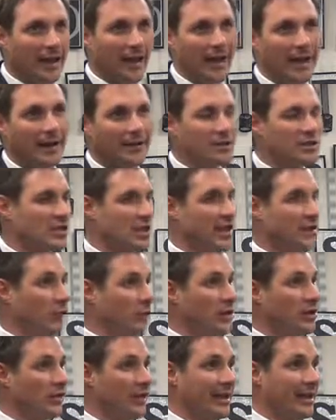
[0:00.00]
And they're just like,
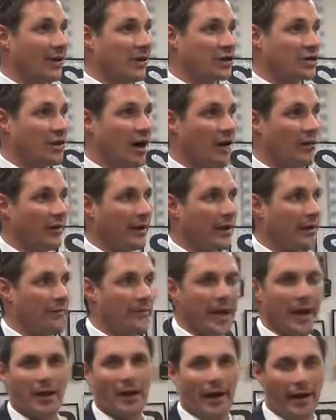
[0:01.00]
well, you think it'll start when we come
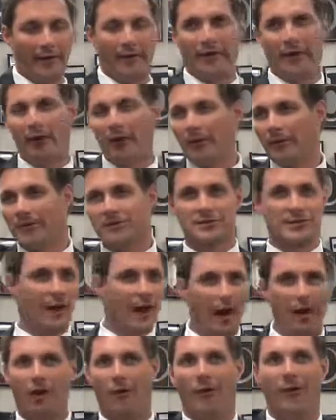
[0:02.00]
back? I don't know. Let's
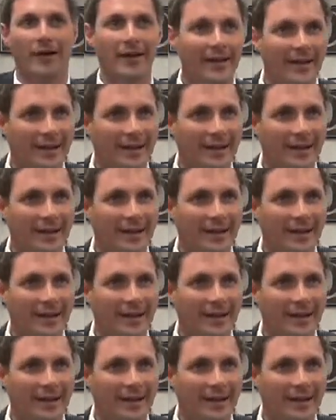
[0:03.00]
go.